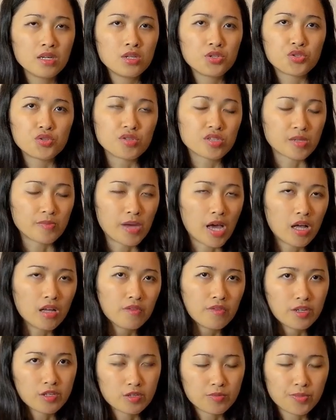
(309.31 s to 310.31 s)
do some
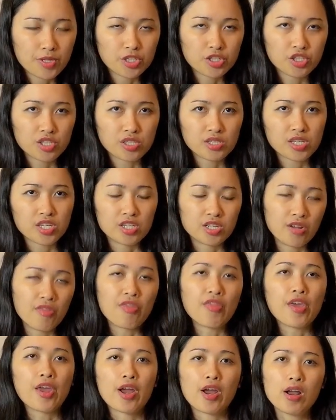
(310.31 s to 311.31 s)
elevator pitches here
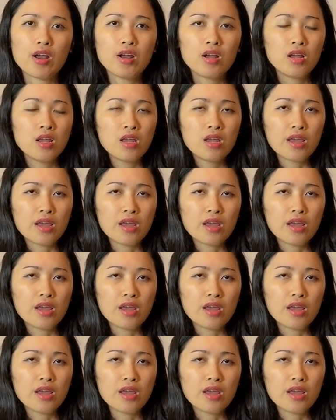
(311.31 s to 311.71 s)
and there,